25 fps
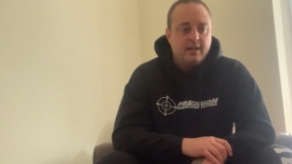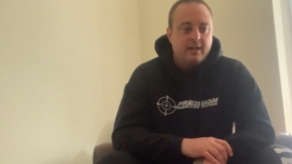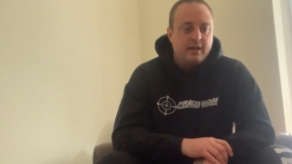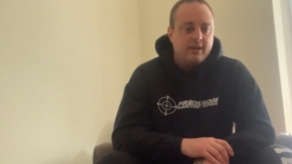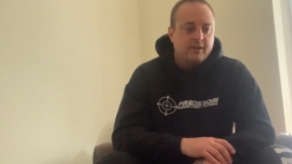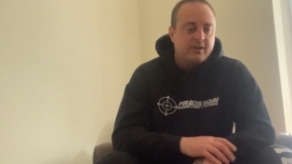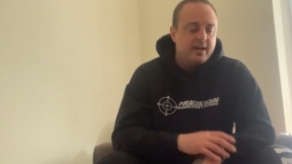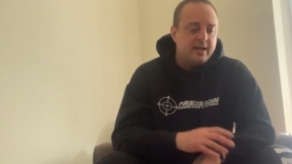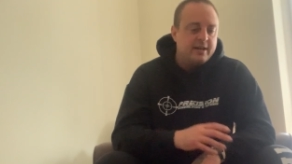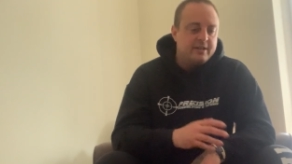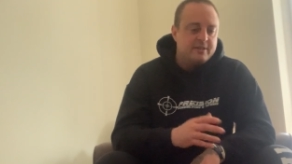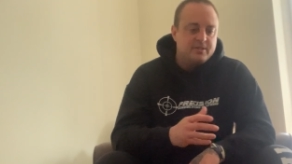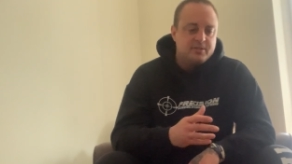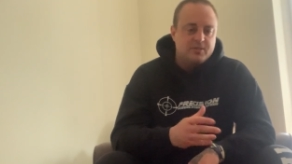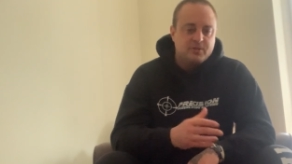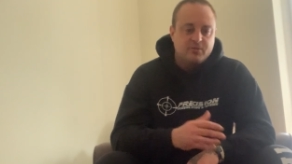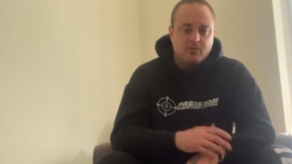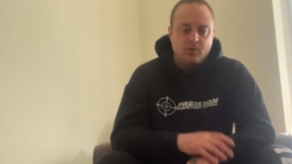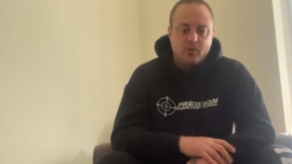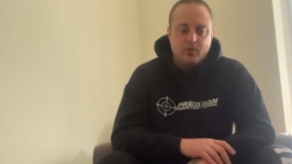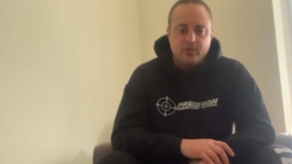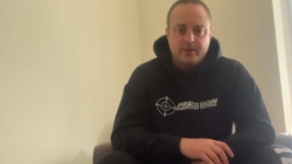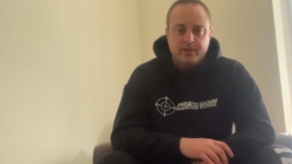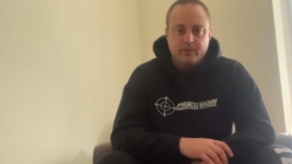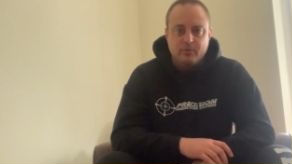I'll kind of just
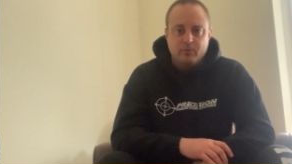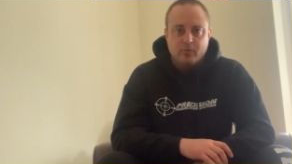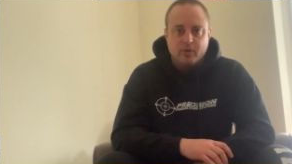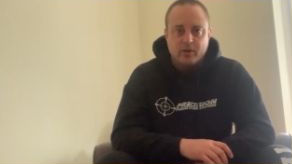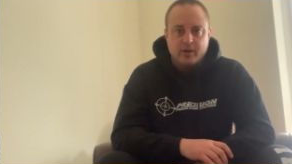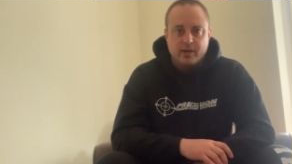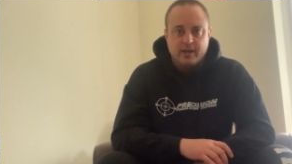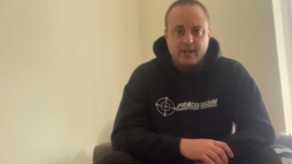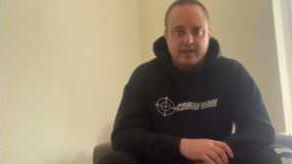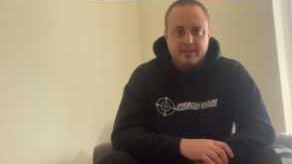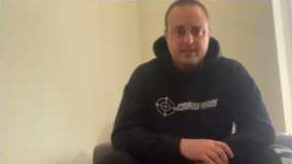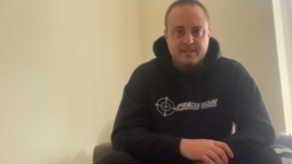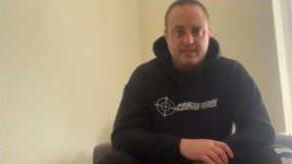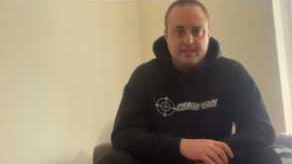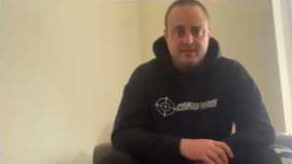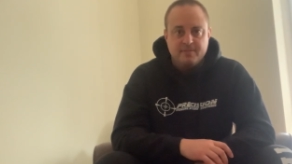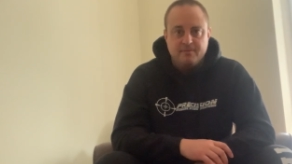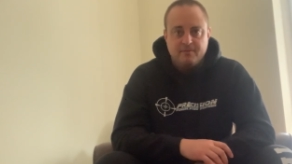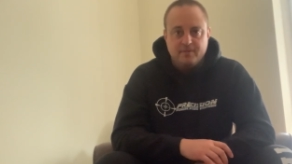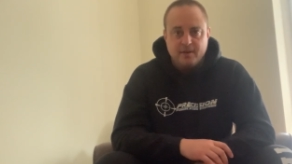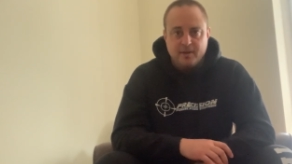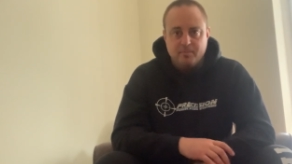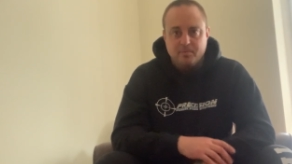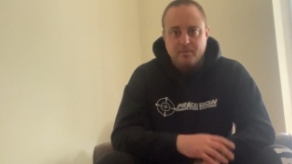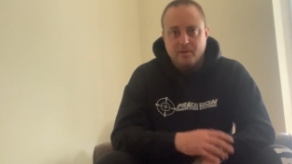throw it in where I see
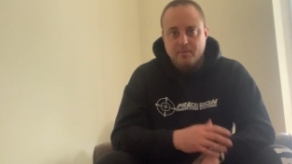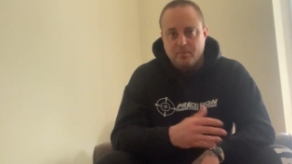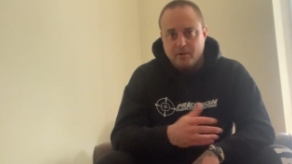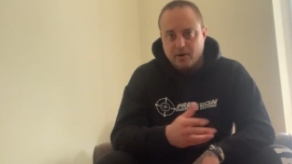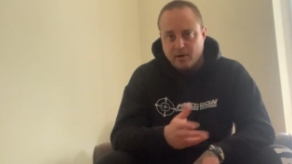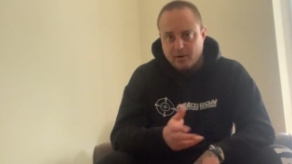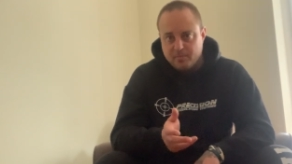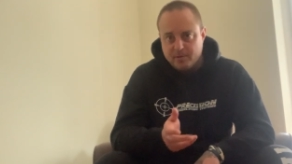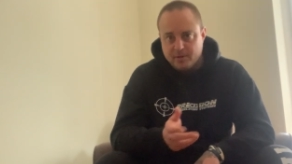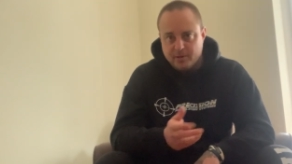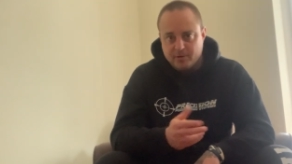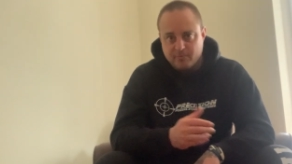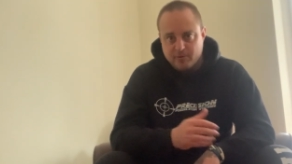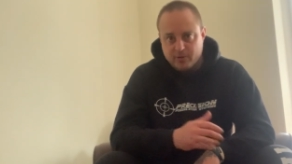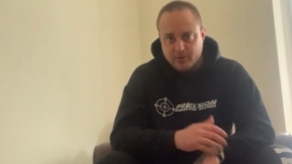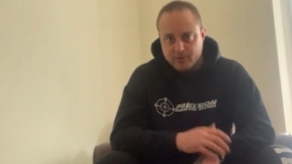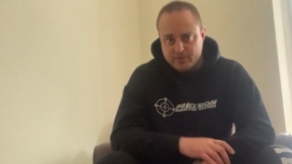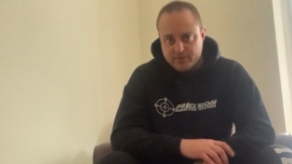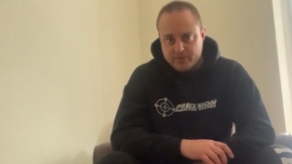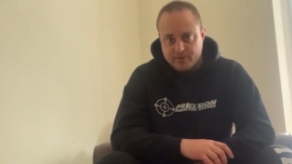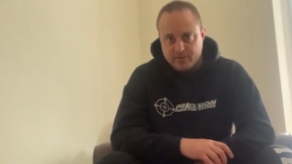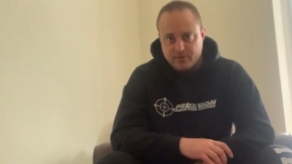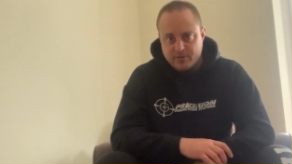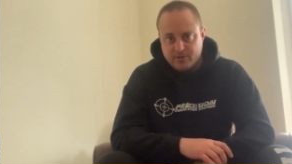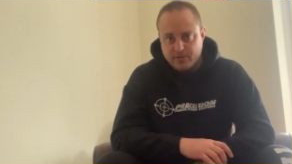fit, but barbell
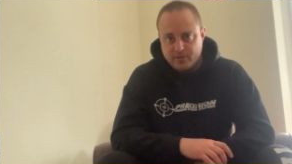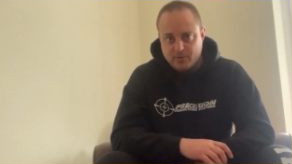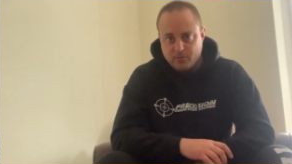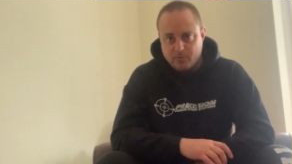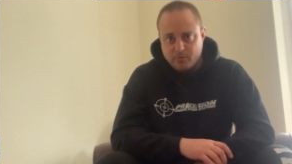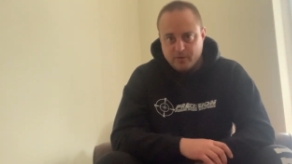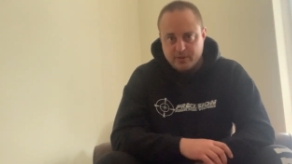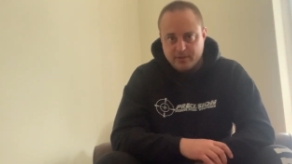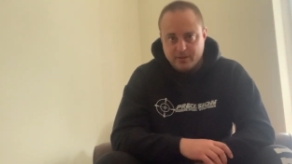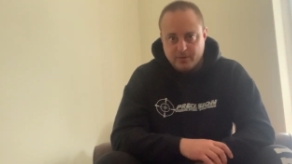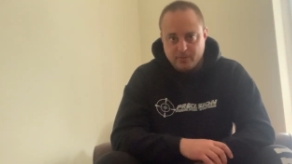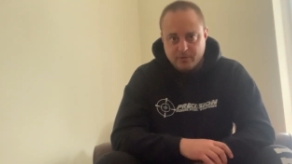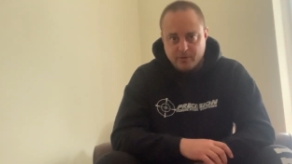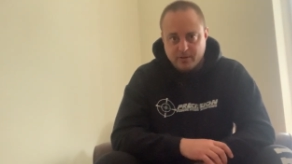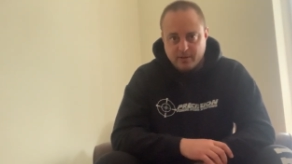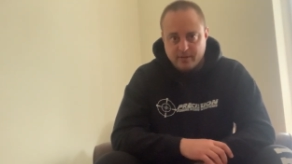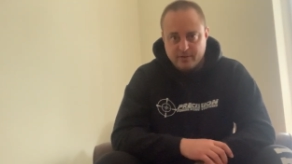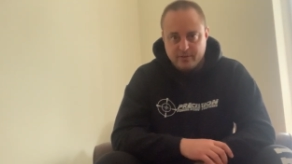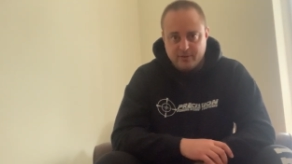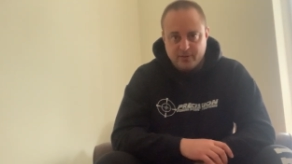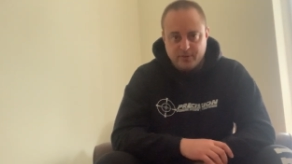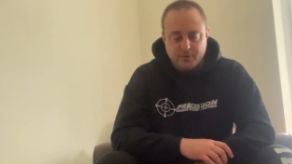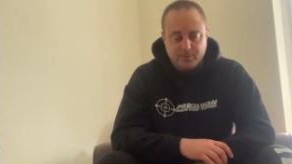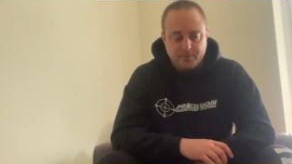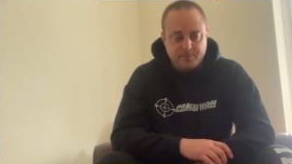rows are another one that we're
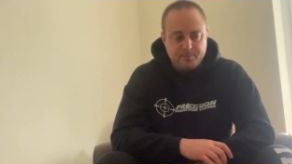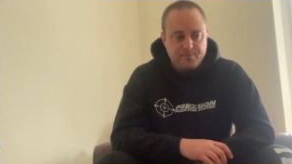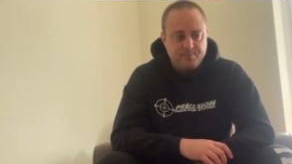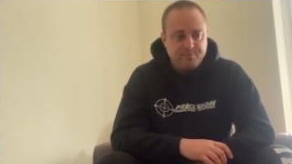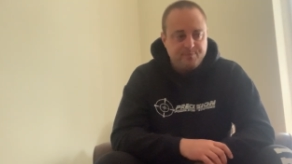going to do